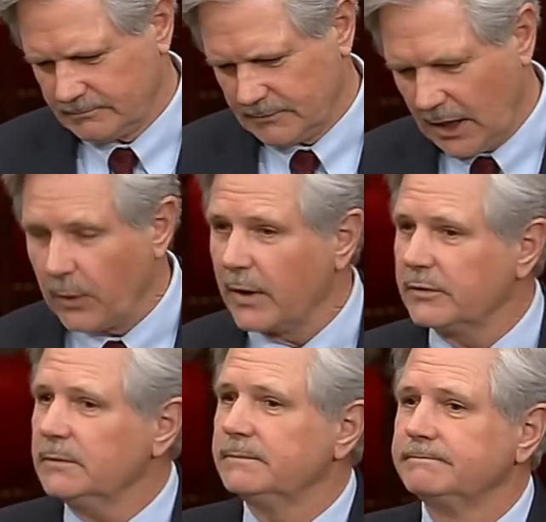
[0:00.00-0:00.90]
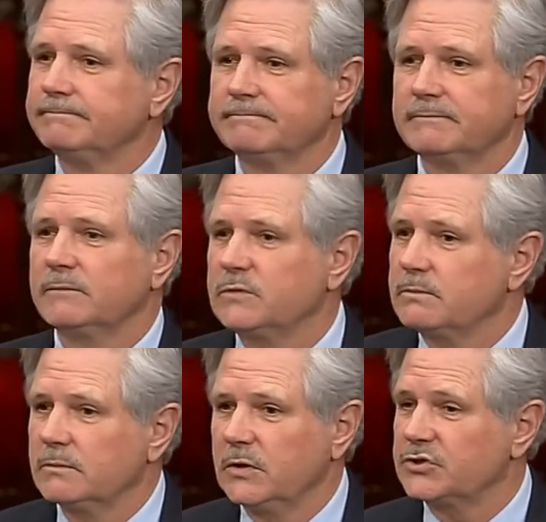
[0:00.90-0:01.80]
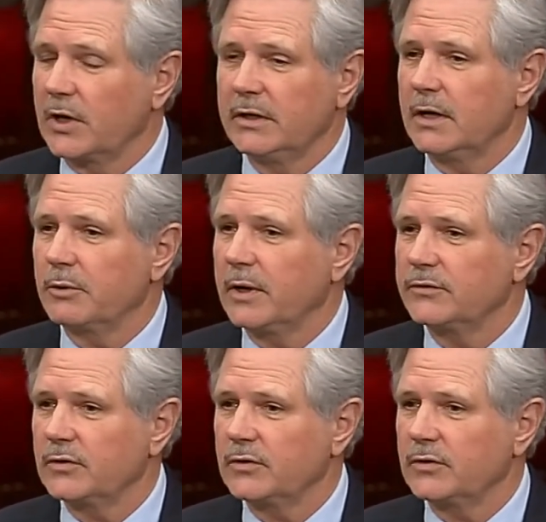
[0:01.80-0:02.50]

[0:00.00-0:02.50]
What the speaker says: However, the Senate Democrats